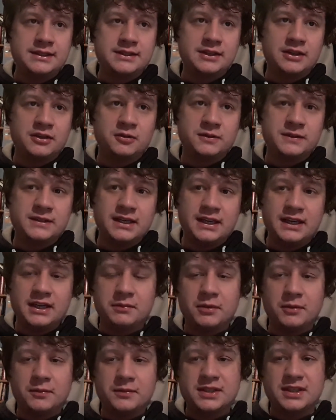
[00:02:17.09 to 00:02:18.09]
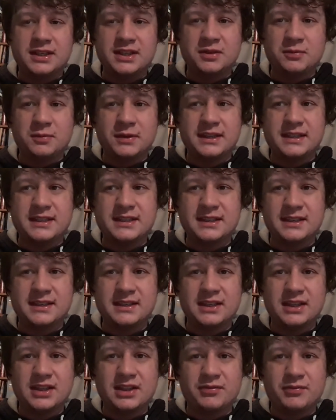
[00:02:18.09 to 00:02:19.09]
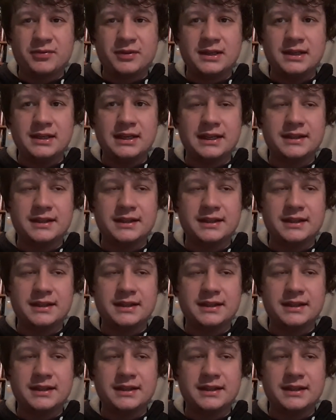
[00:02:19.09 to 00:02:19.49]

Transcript: So it'll take him up to when he's thirty three.